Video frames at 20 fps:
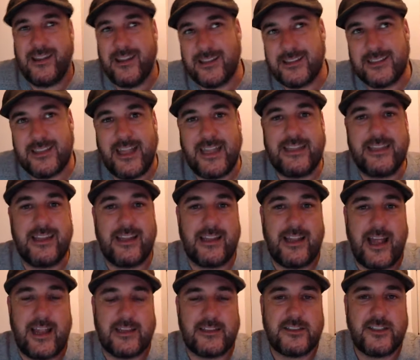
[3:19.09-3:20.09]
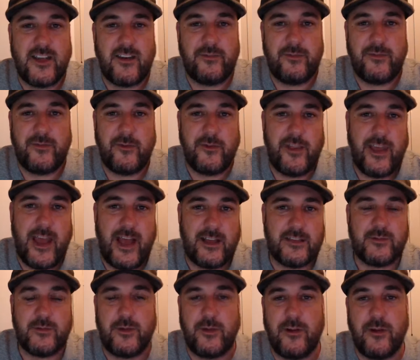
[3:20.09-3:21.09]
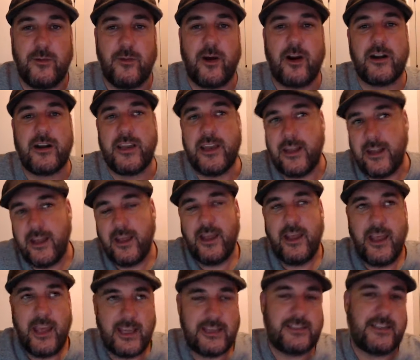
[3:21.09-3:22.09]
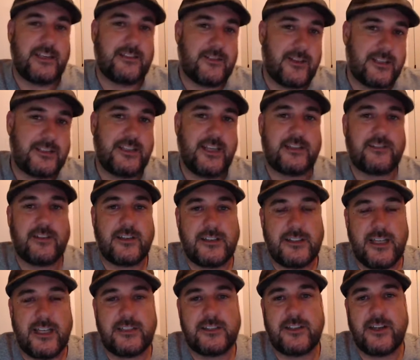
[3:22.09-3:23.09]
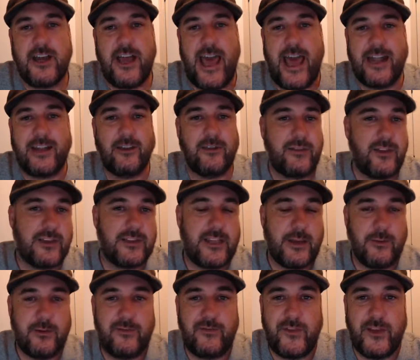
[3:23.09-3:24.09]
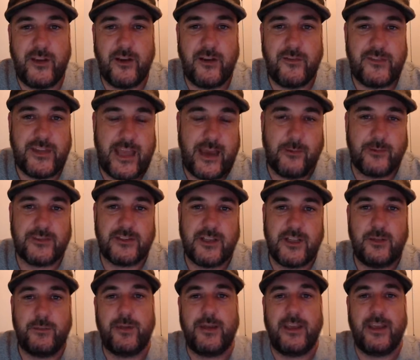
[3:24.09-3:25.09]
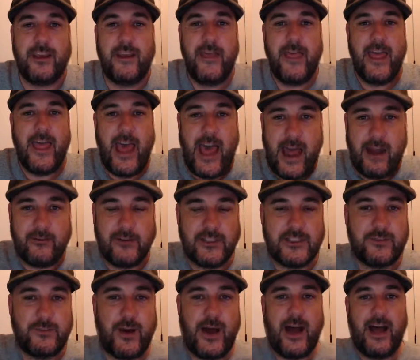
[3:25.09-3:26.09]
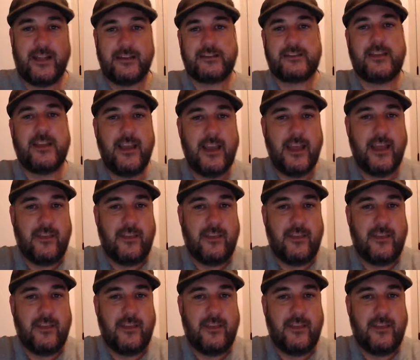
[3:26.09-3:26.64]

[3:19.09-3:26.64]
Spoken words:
Listen, they did a lot of stuff before the house went on the market, et cetera, et cetera, et cetera. How do you think they would feel if that was going to be our response?